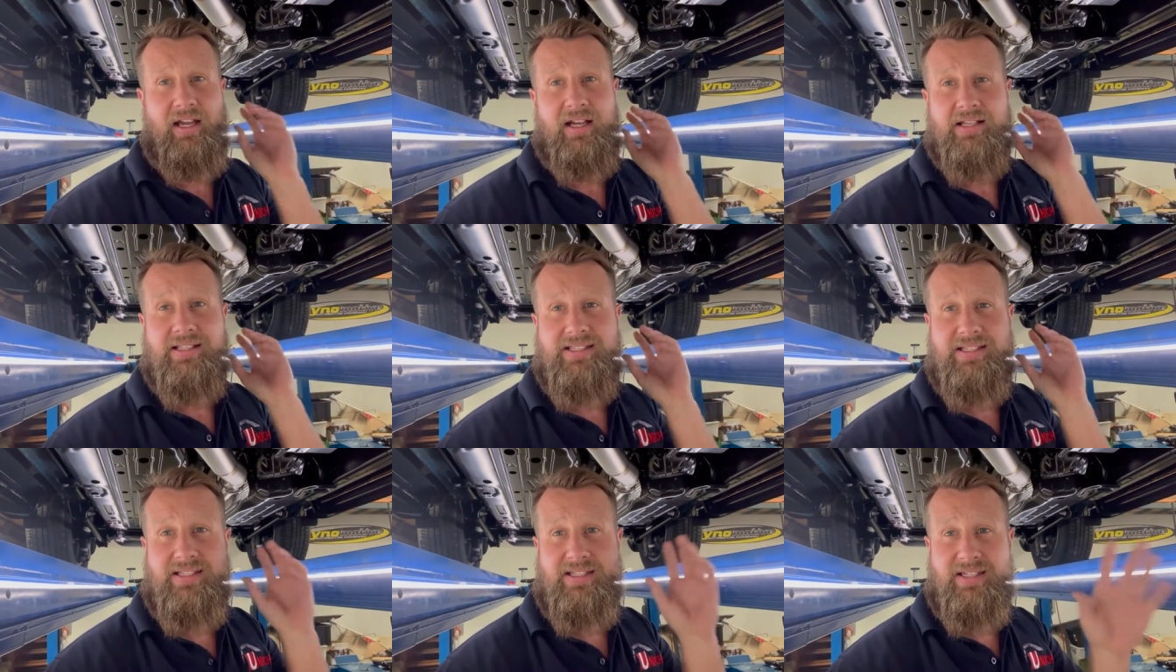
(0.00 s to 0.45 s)

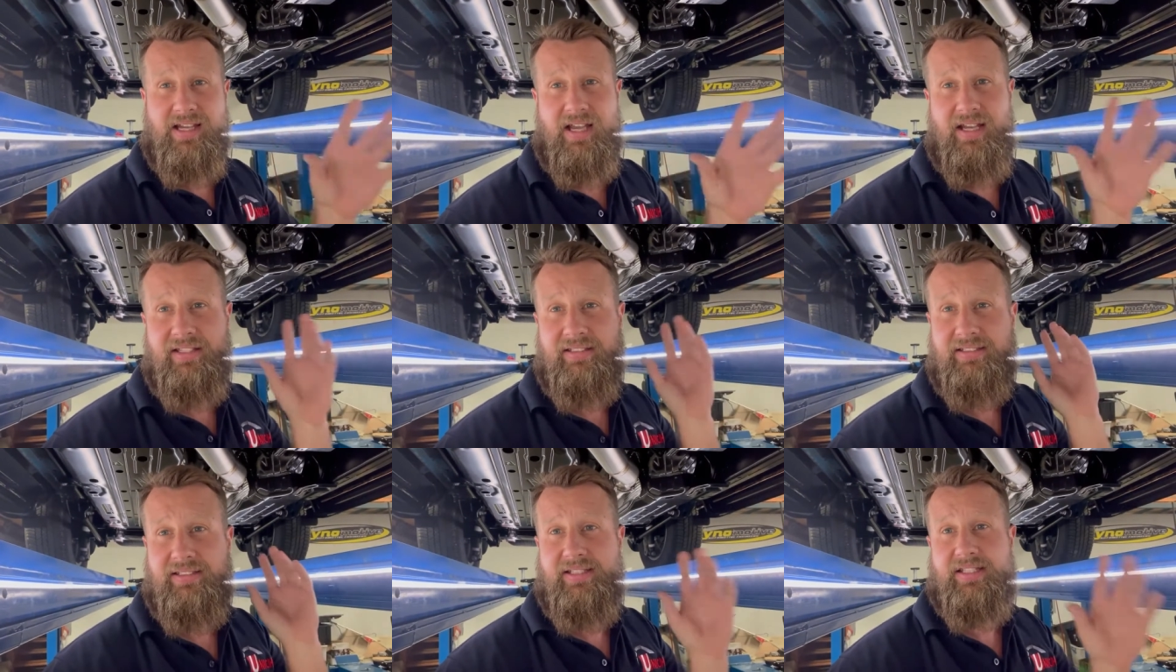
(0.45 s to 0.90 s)

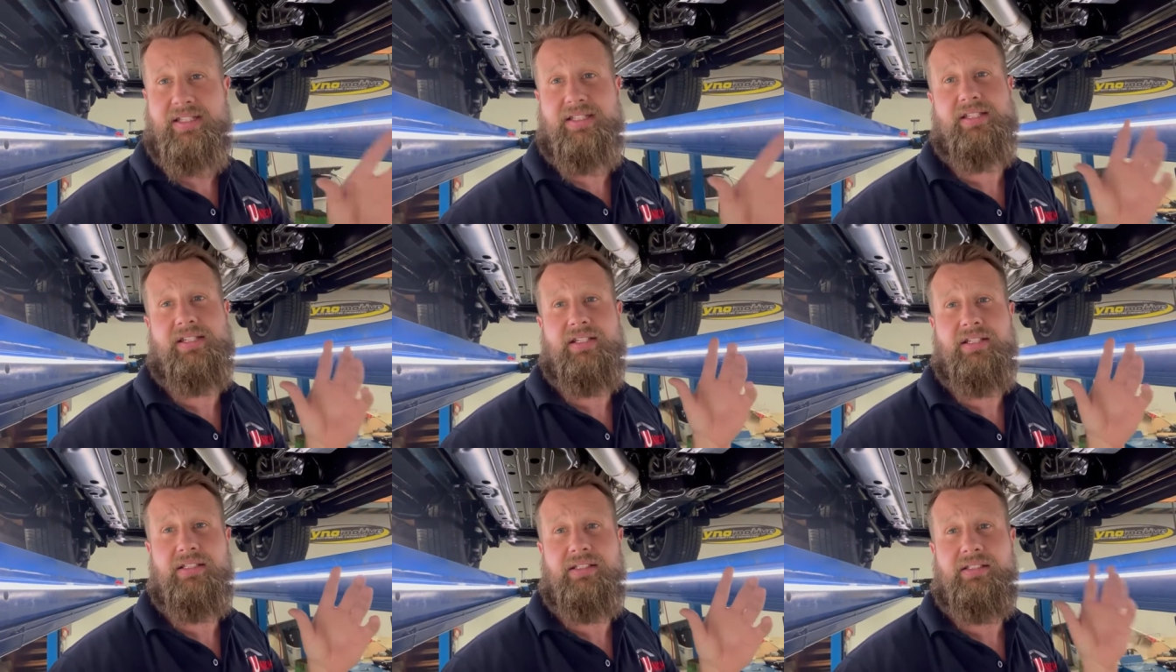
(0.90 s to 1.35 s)
stainless
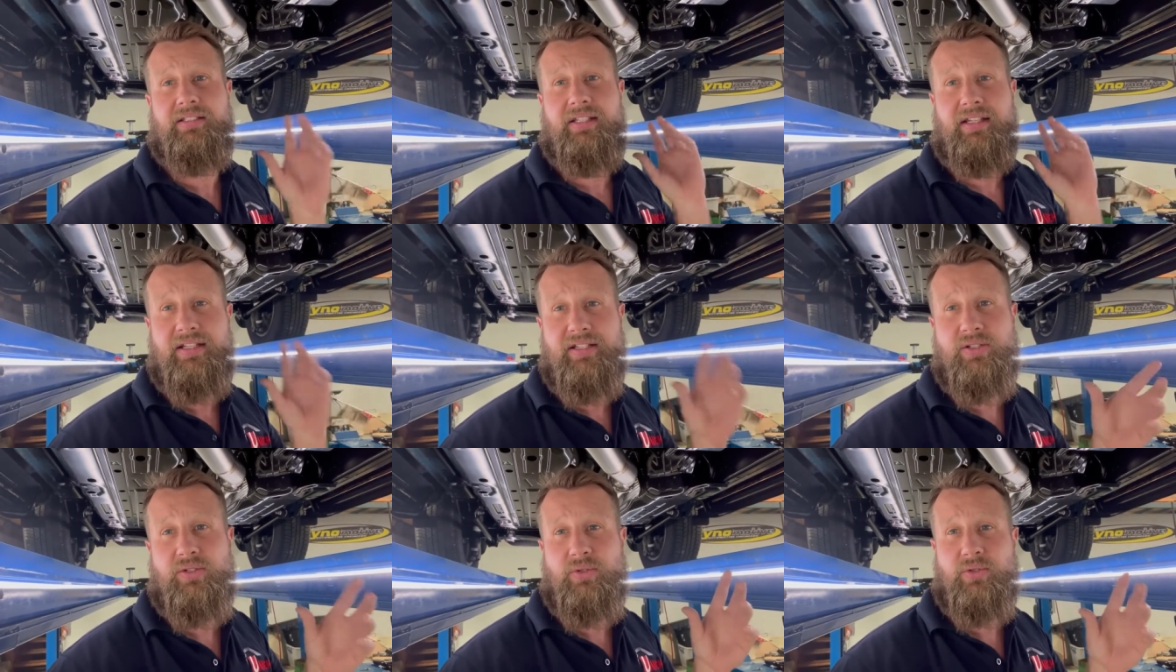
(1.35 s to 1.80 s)
steel
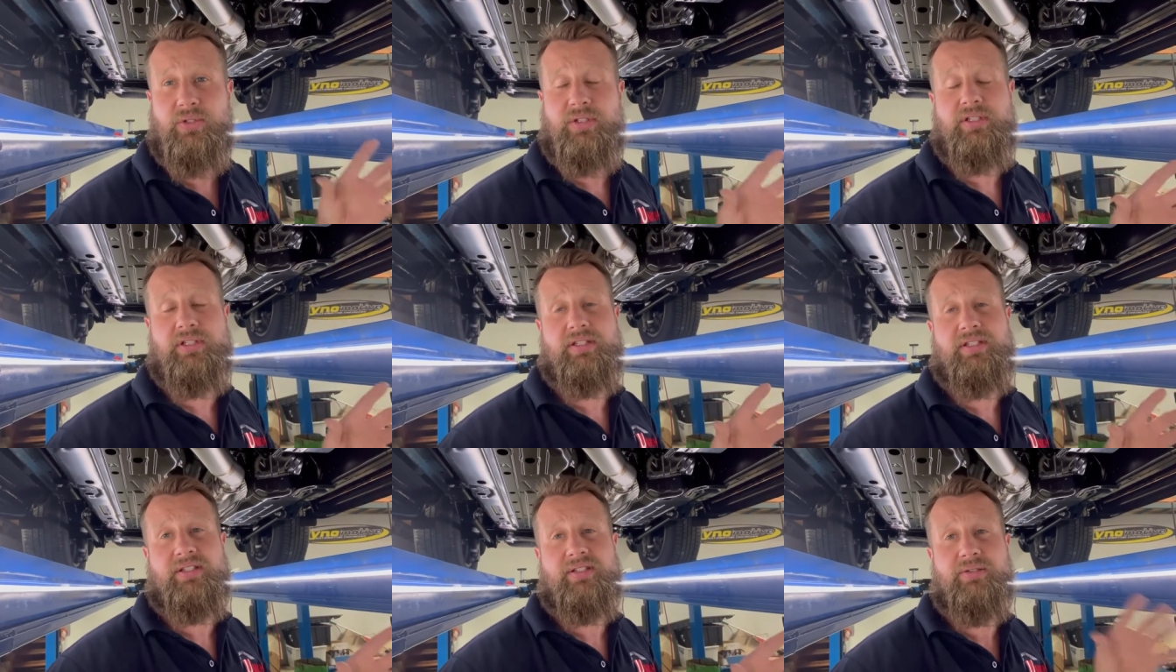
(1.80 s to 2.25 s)
exhaust
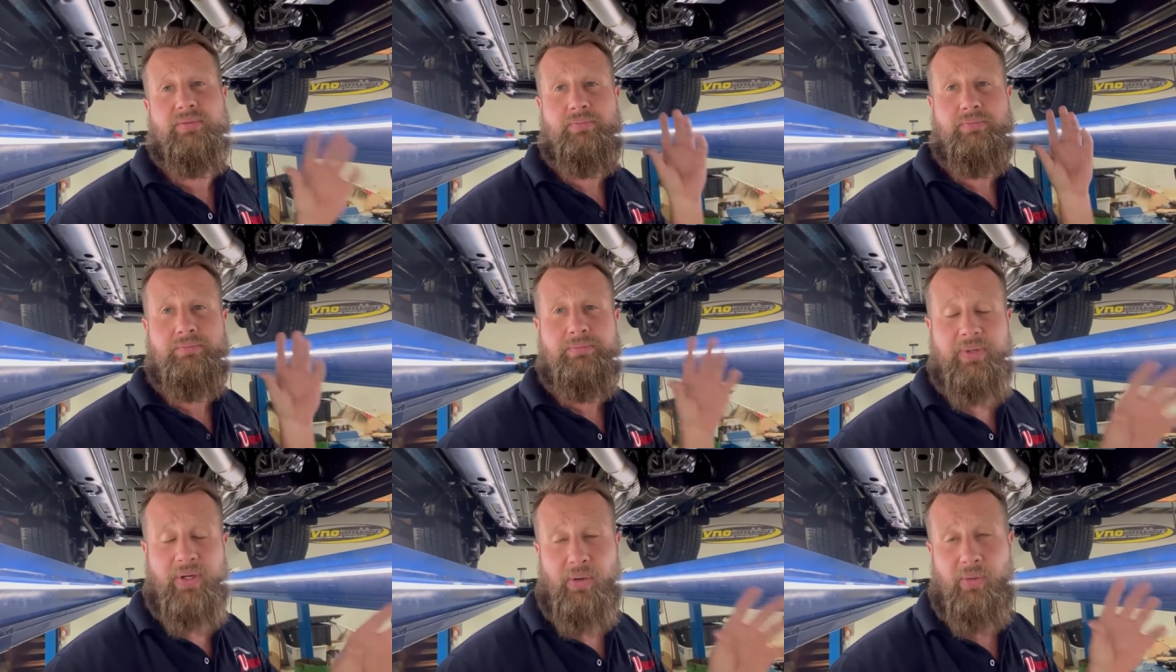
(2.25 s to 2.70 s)
system
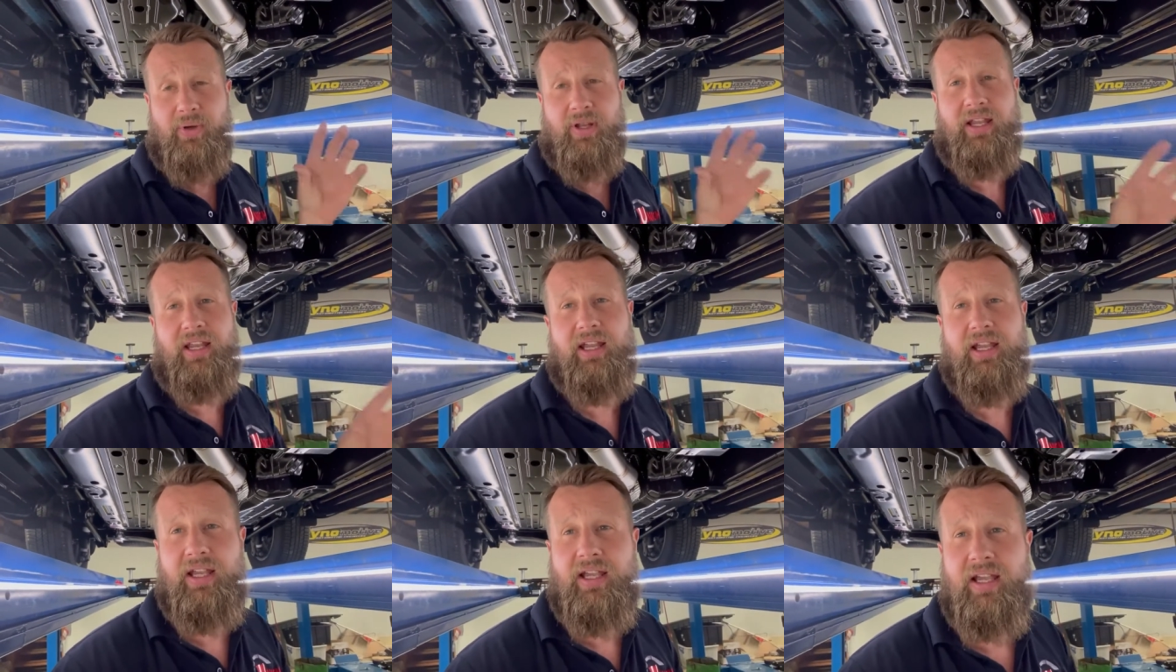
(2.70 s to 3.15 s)
built
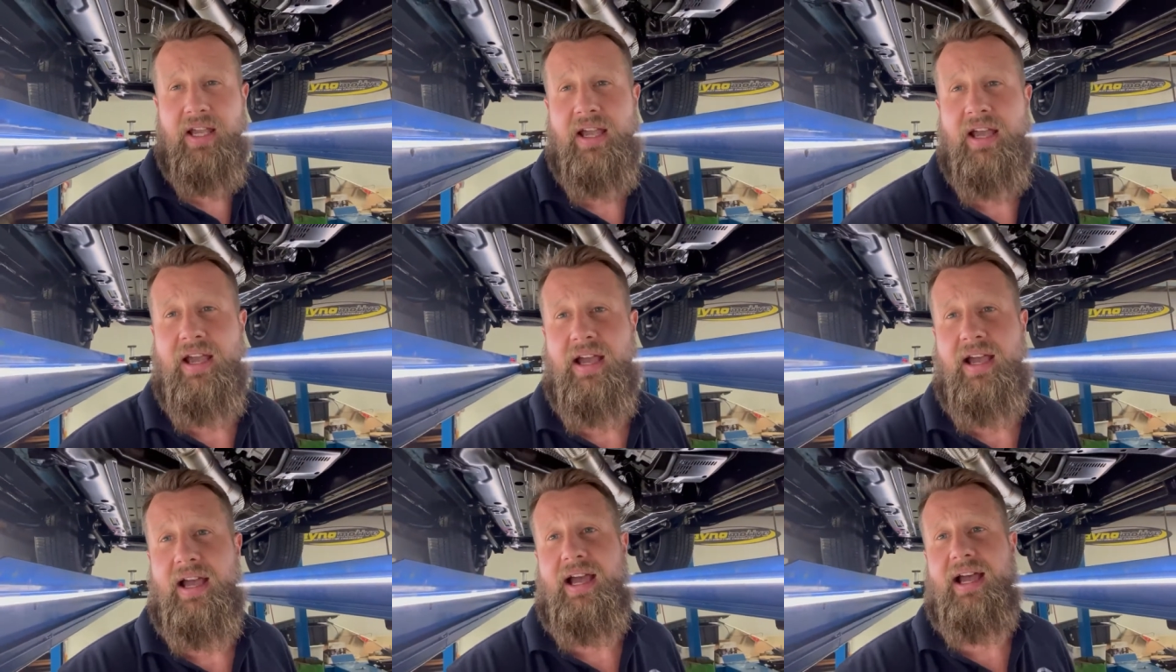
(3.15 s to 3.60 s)
here
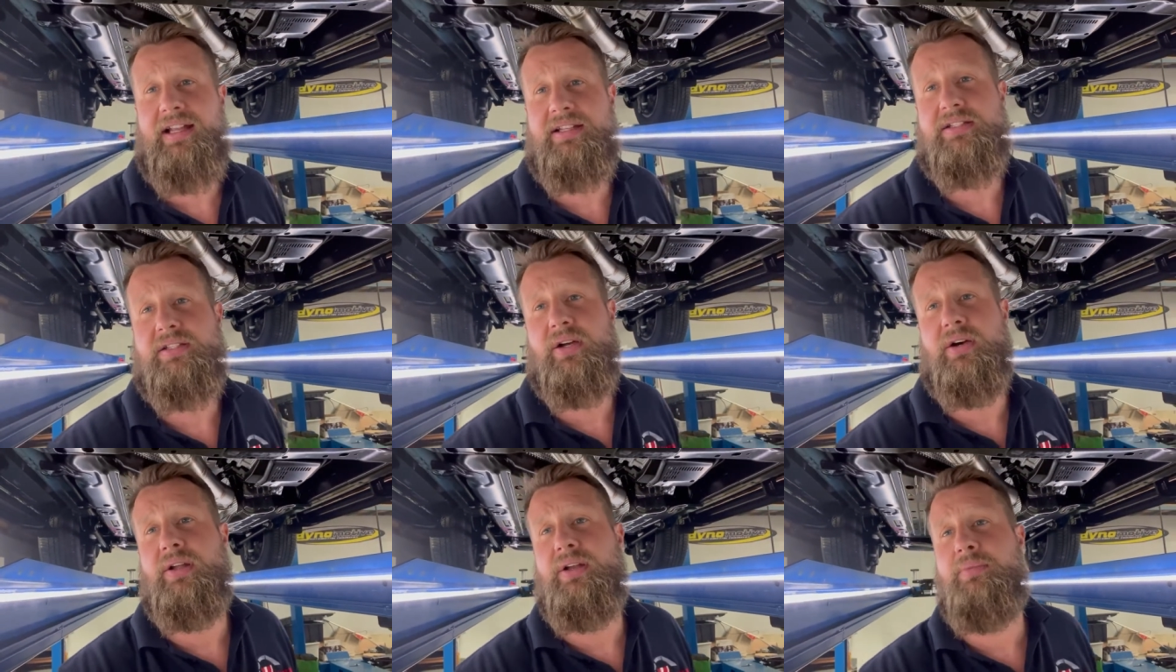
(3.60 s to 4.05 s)
at
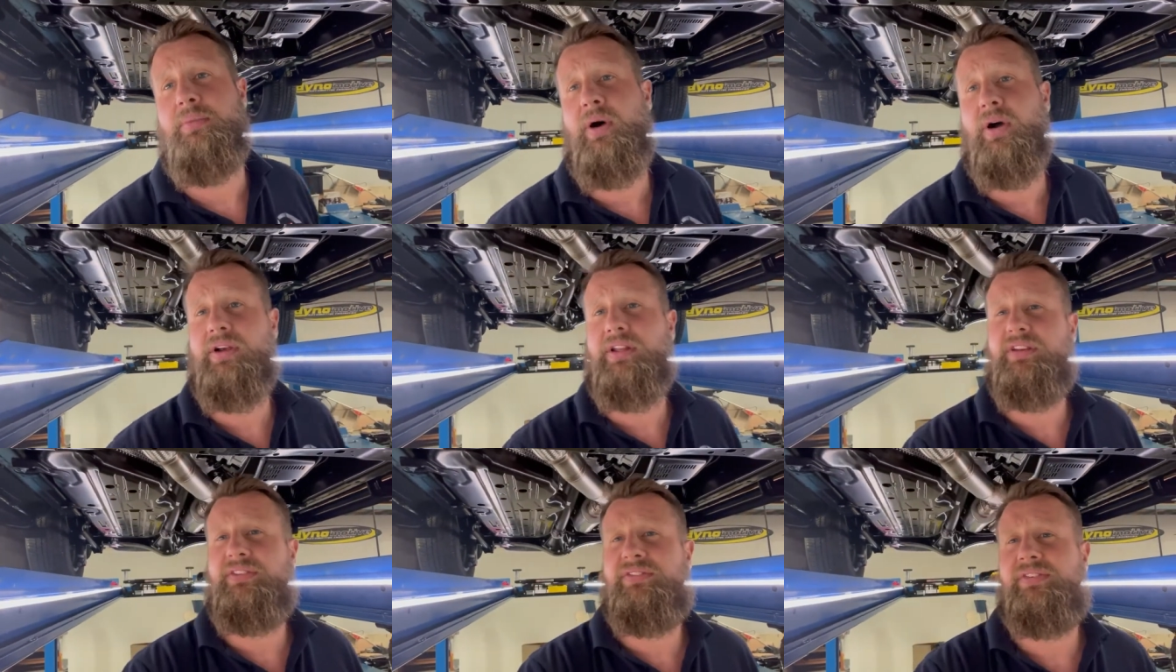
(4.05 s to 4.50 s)

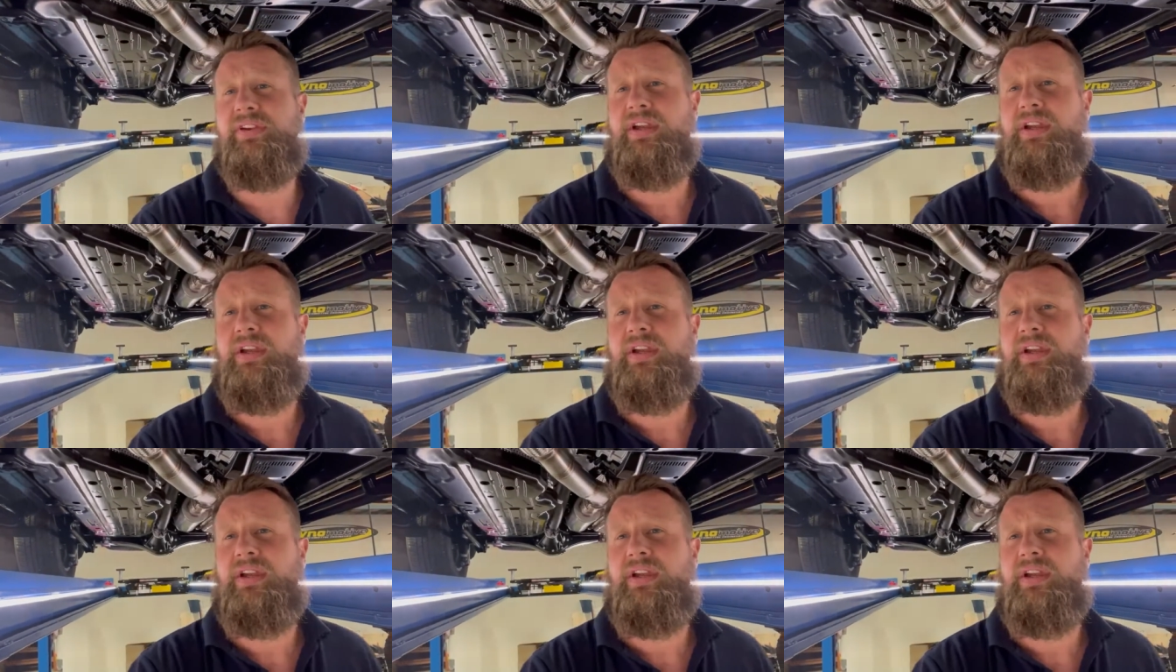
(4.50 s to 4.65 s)
Dynomotive.